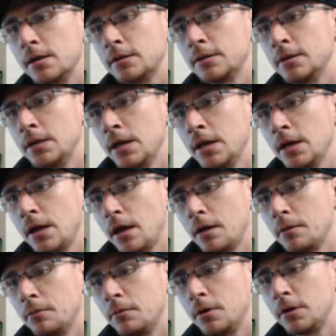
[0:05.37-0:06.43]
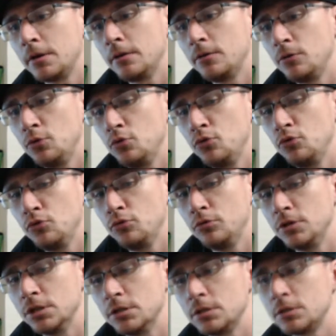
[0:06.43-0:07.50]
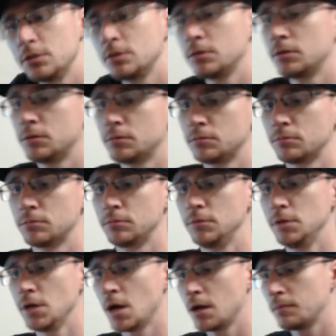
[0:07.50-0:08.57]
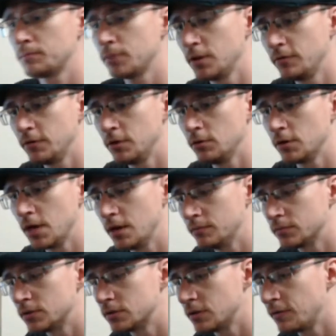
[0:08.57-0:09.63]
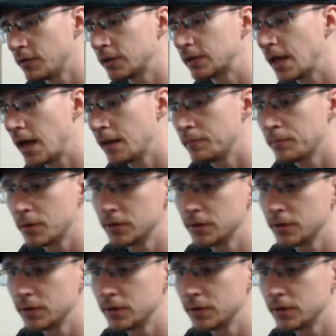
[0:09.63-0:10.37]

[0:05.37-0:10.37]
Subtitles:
Today I wanted to just not play video games and stuff like that, but